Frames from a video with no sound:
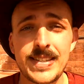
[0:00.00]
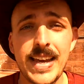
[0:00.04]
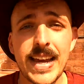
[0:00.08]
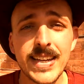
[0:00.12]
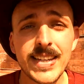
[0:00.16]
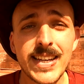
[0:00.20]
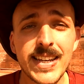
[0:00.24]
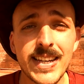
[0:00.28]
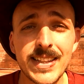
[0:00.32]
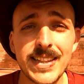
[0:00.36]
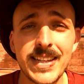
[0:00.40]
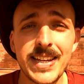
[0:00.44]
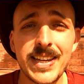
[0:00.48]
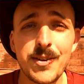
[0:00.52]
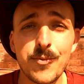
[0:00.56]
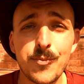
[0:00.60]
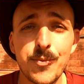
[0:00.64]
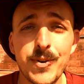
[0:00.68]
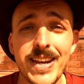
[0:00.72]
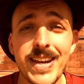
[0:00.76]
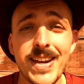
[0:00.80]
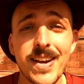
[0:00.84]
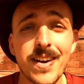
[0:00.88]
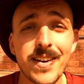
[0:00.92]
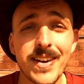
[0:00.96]
Technically,
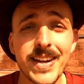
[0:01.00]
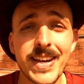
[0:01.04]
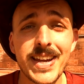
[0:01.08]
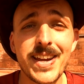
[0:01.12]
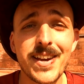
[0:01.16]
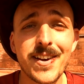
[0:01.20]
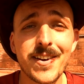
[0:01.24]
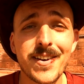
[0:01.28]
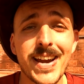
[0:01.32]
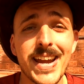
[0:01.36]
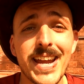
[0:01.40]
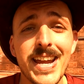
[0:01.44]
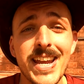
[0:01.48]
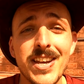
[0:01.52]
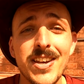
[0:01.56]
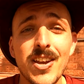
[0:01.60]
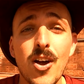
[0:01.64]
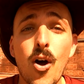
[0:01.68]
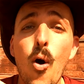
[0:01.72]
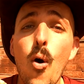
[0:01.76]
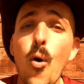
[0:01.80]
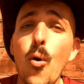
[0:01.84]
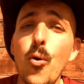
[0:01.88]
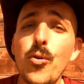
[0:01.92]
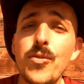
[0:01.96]
we are here in
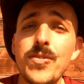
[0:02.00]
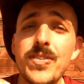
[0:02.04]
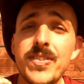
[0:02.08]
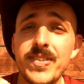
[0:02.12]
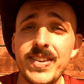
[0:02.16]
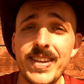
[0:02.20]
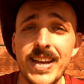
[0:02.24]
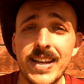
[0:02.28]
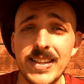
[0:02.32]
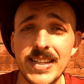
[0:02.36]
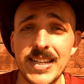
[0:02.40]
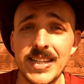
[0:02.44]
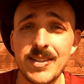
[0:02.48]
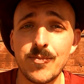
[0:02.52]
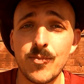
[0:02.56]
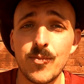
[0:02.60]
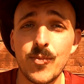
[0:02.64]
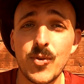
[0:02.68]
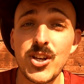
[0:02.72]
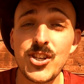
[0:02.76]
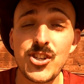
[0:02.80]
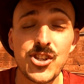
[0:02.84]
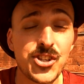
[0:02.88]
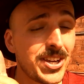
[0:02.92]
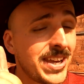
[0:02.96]
Old Delhi,
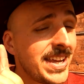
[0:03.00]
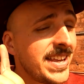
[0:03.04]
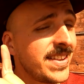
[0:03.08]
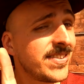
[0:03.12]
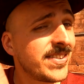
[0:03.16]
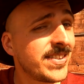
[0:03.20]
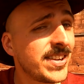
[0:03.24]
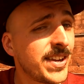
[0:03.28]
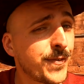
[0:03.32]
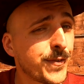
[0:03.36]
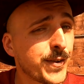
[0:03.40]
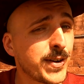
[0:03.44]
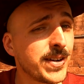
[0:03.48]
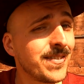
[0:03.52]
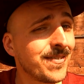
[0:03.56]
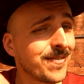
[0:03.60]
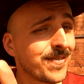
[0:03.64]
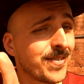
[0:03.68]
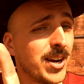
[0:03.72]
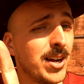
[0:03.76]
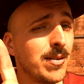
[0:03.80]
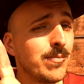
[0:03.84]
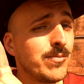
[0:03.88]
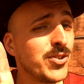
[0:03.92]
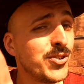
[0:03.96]
which is different
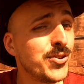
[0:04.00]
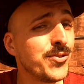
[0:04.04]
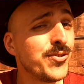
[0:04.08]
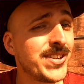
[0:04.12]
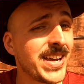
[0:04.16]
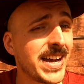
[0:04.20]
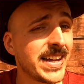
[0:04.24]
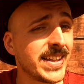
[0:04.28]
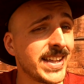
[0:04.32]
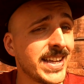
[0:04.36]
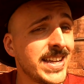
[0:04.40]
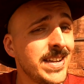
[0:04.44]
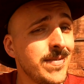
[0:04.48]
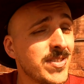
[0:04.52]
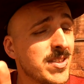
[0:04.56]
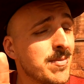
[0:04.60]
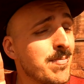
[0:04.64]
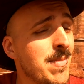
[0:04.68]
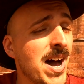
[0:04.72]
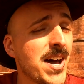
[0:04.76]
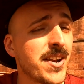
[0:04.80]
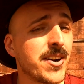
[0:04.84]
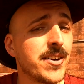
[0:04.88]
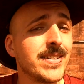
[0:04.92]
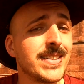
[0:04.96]
from New Delhi, the
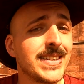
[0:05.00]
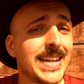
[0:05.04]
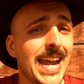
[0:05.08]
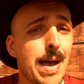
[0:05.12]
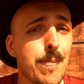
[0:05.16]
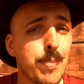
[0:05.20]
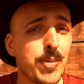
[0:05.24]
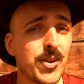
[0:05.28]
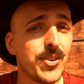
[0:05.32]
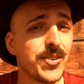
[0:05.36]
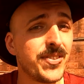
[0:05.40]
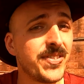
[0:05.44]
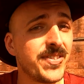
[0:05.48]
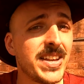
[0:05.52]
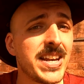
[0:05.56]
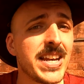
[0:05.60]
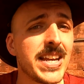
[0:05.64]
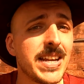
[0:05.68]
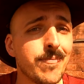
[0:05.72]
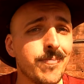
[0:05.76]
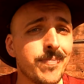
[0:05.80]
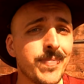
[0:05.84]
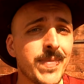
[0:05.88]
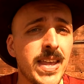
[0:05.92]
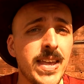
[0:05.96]
modern capital
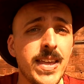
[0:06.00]
city.